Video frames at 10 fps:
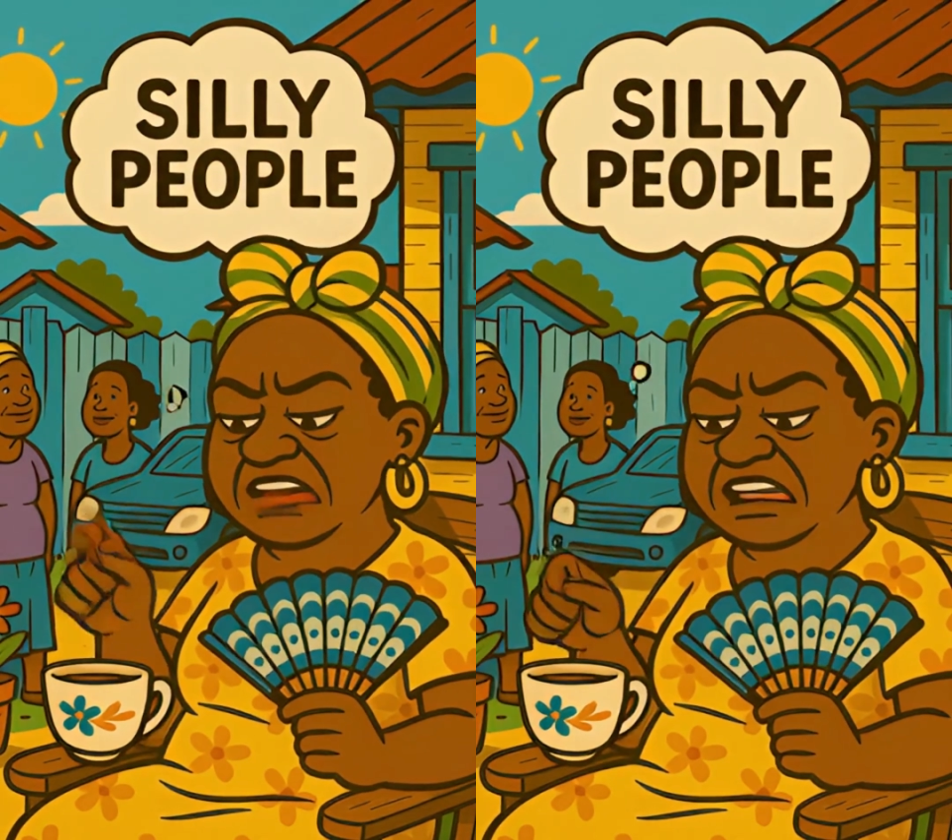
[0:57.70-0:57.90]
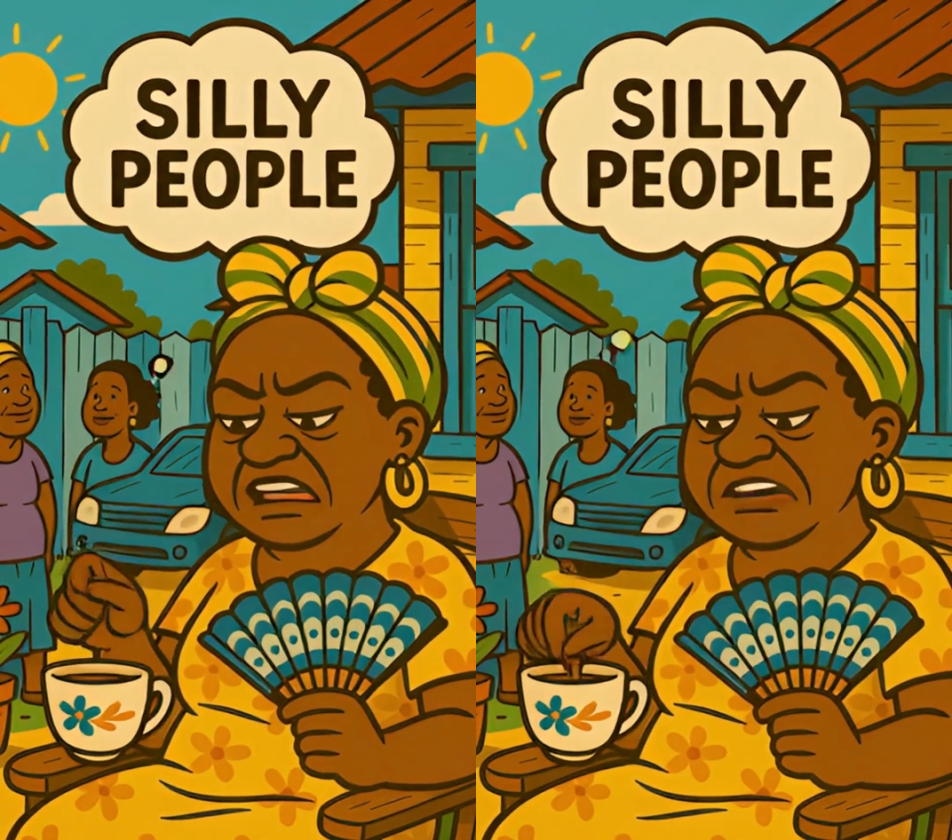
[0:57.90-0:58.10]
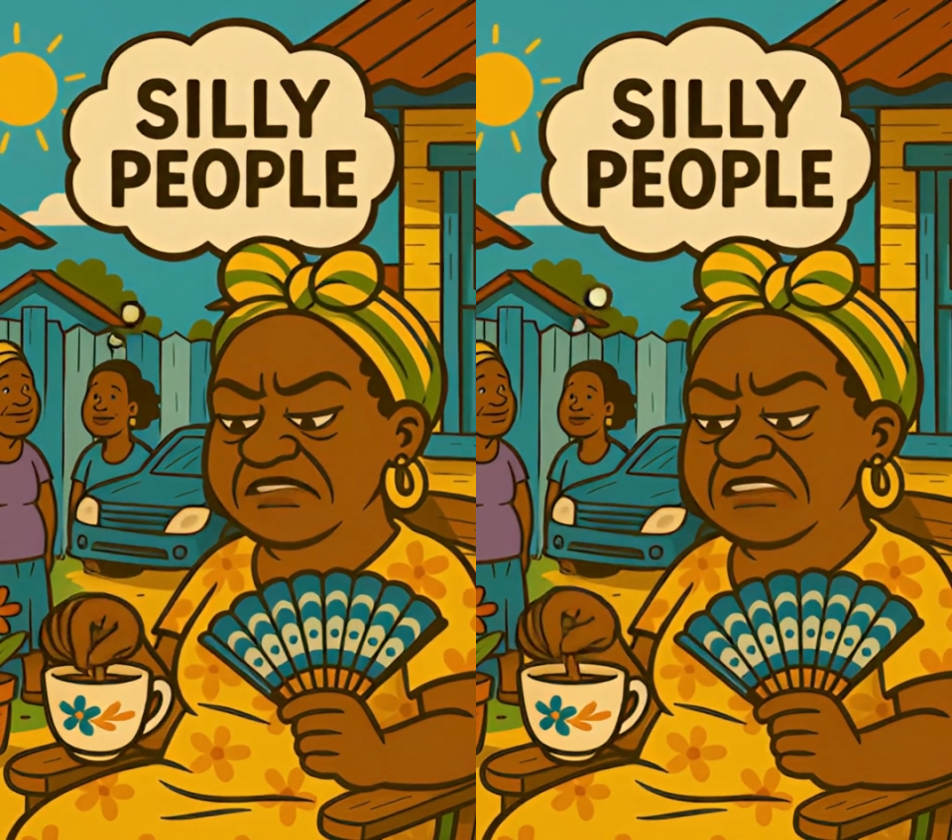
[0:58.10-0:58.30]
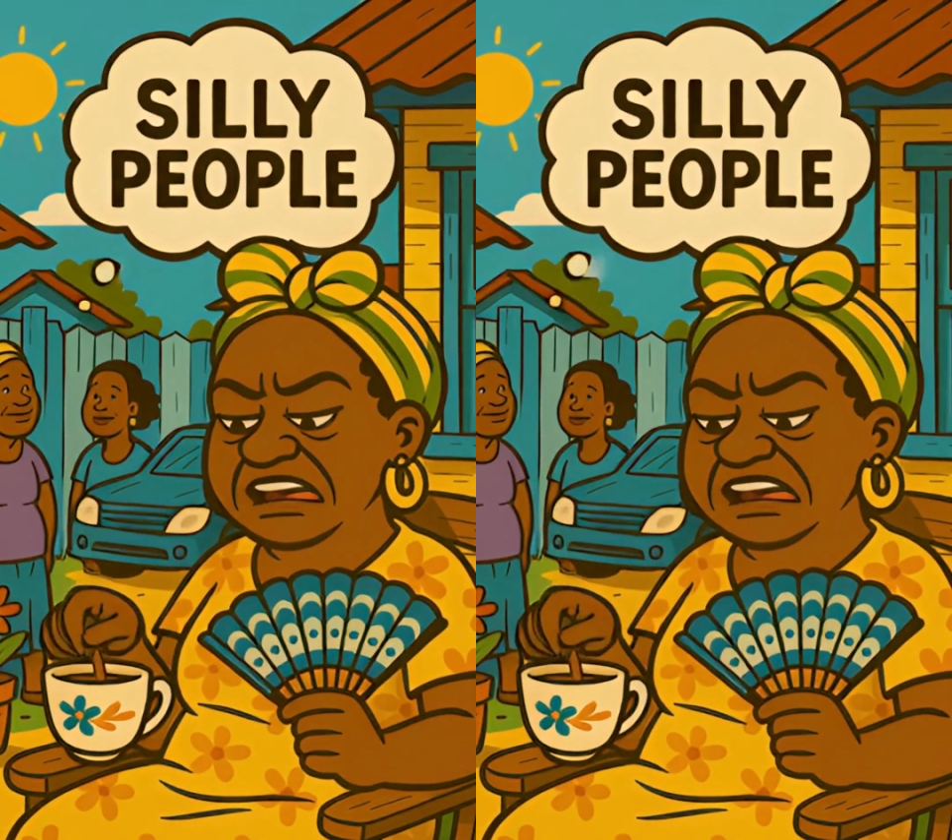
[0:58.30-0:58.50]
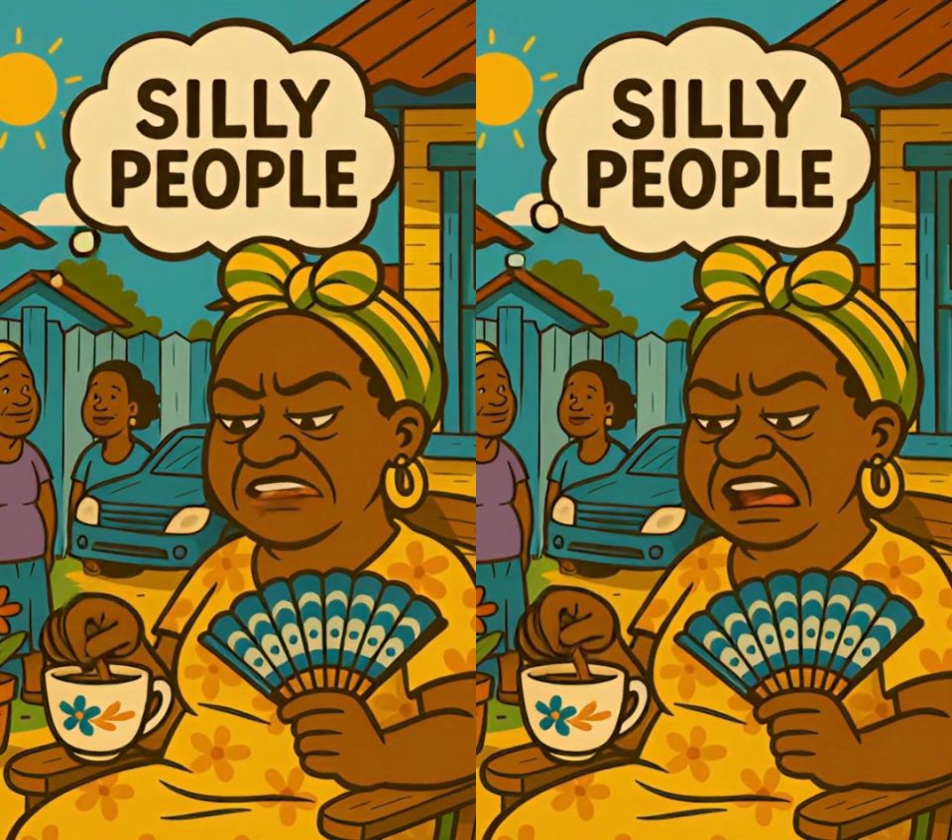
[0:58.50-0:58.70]
life was
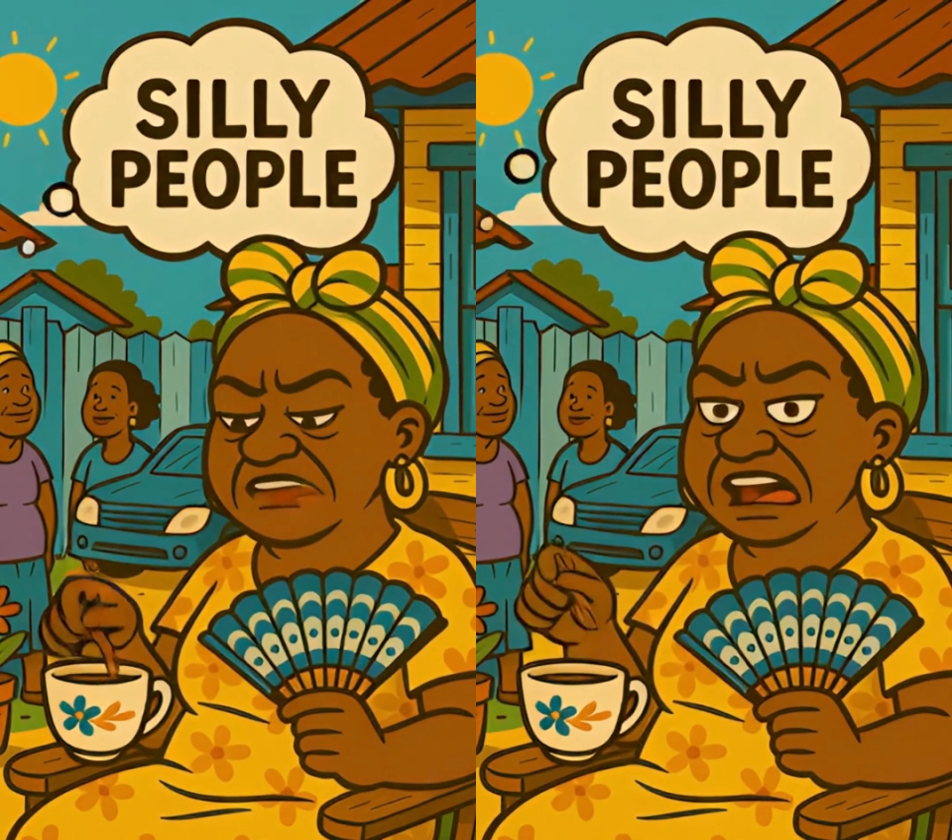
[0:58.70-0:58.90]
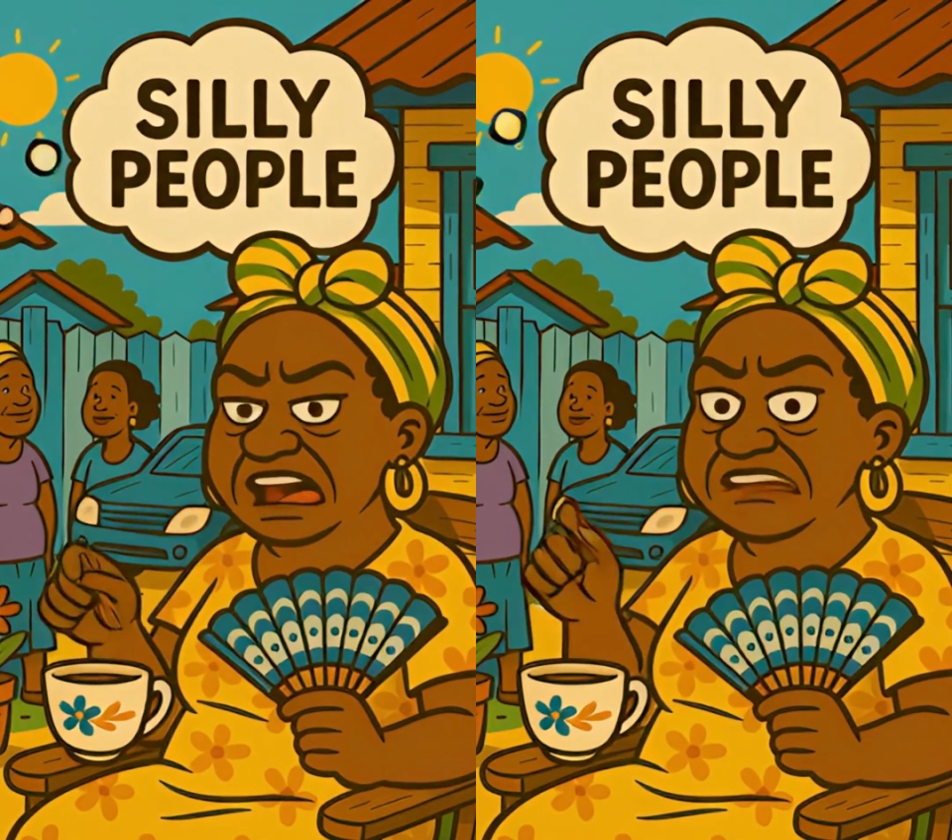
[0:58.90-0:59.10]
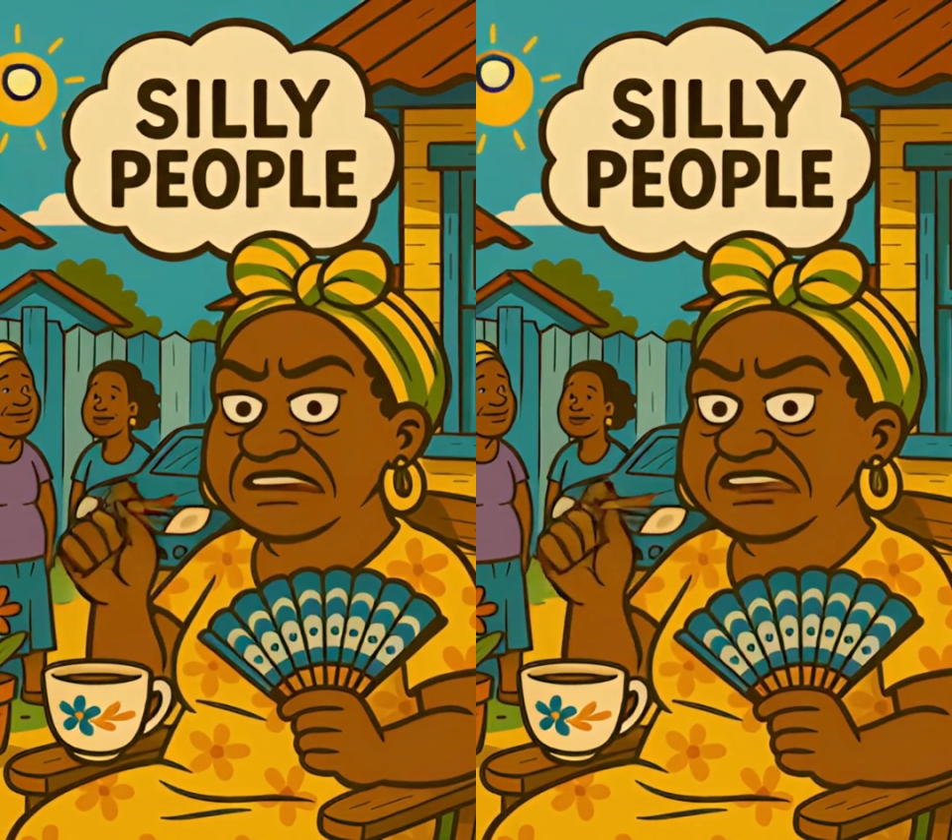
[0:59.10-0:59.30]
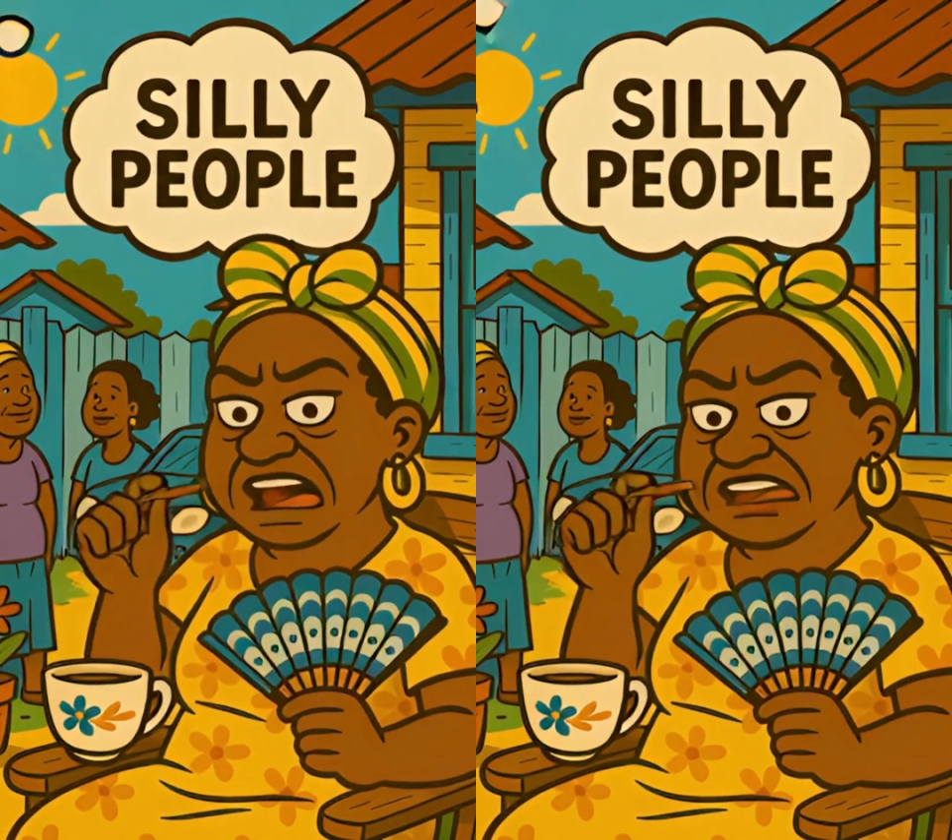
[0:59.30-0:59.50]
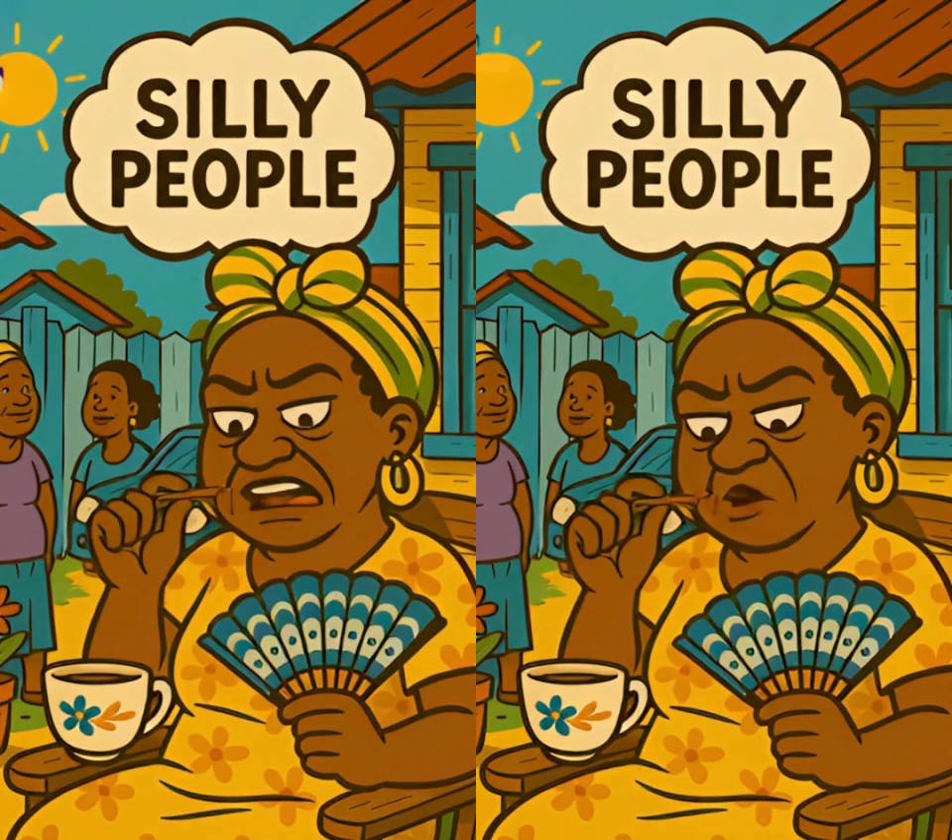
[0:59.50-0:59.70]
crumbling.
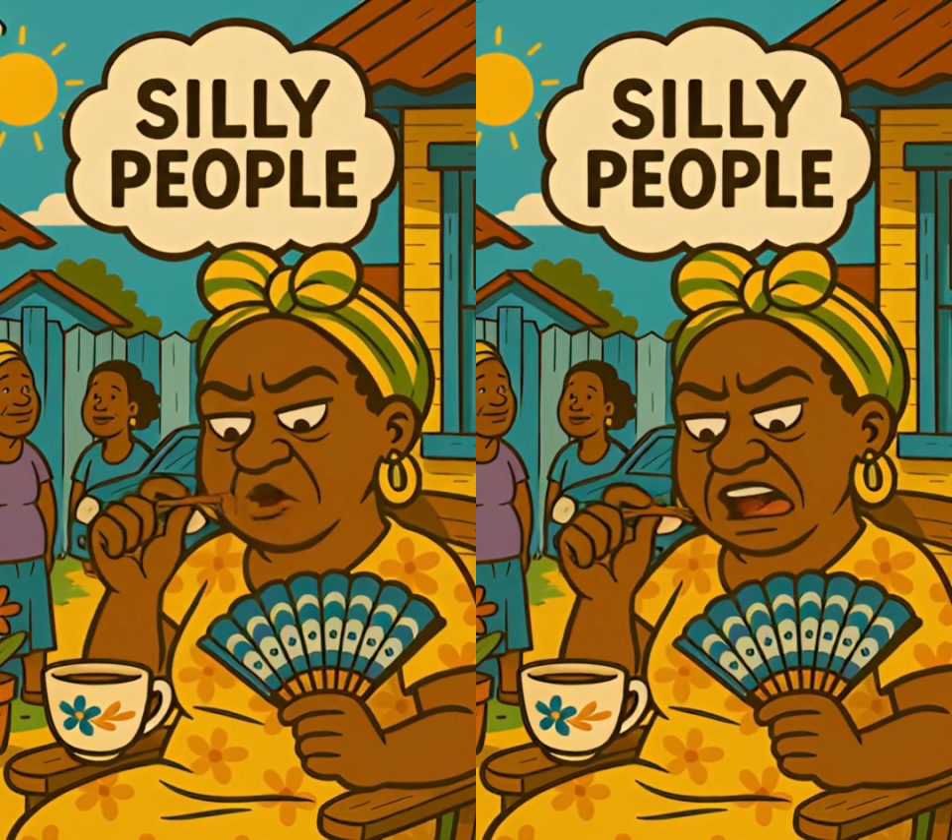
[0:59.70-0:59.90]
Her dream